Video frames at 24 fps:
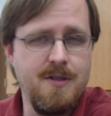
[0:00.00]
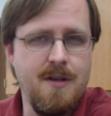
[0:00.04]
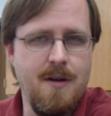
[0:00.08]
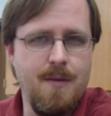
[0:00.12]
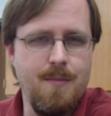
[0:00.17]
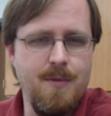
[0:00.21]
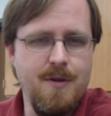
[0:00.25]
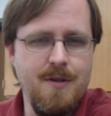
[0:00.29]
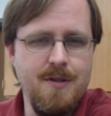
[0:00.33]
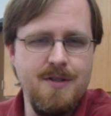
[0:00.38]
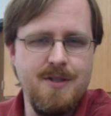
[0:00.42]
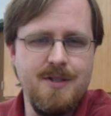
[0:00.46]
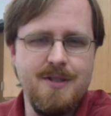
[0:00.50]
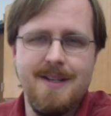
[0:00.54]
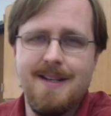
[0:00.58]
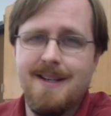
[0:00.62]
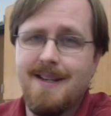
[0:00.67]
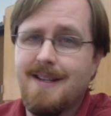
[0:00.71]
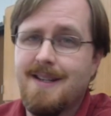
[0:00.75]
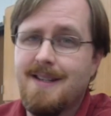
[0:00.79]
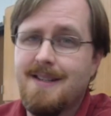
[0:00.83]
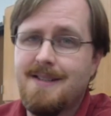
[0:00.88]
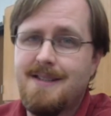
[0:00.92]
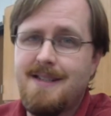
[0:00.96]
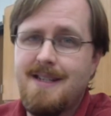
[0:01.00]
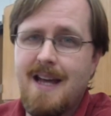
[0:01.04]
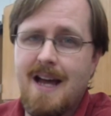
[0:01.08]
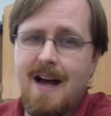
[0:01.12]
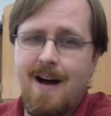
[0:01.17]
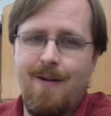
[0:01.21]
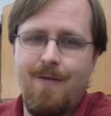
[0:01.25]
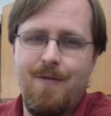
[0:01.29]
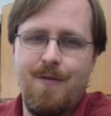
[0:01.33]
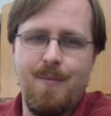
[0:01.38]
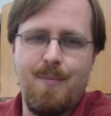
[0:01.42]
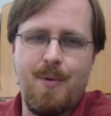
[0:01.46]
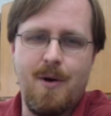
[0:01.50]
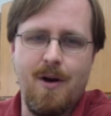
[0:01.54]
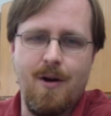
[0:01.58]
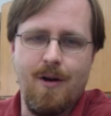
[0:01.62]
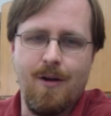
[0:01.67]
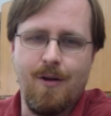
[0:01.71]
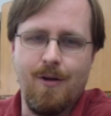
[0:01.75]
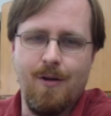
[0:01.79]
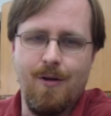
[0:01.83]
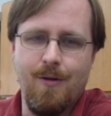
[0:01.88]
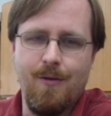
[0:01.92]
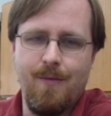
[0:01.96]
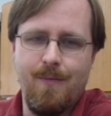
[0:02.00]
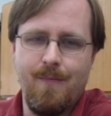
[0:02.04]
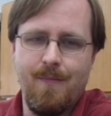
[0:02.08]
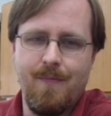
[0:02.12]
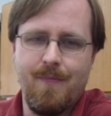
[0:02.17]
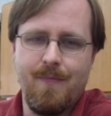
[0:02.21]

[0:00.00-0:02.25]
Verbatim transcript: numbers is the alpha particle.